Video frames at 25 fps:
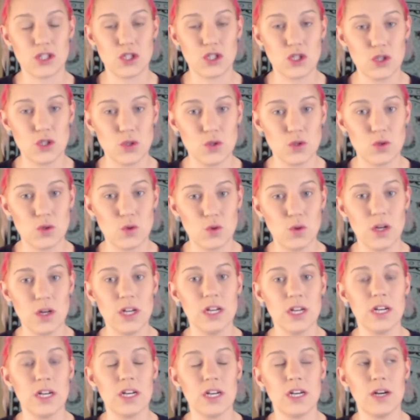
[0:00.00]
too
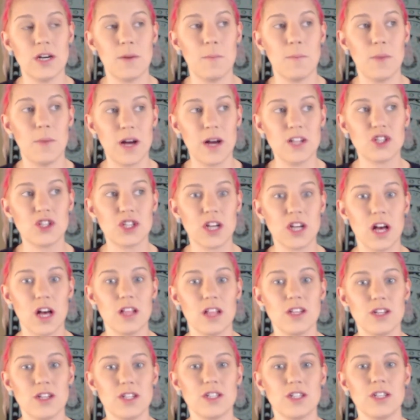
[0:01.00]
much
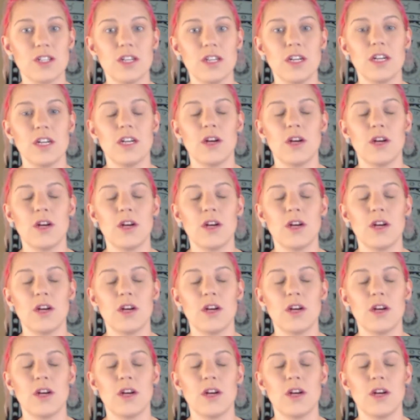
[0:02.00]
color,